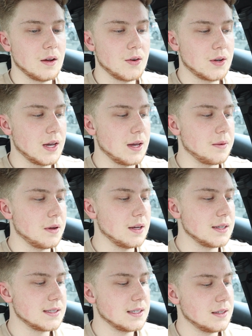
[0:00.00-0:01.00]
okay,
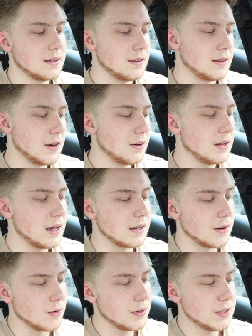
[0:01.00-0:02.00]
is there
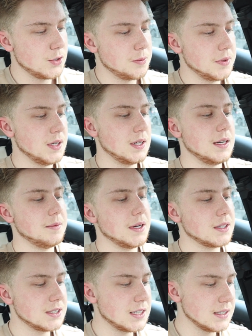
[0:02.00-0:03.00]
like going to be an
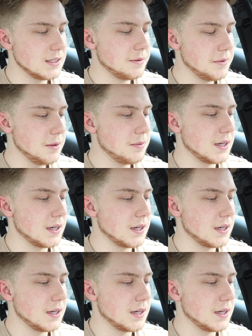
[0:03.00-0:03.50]
email sent to me?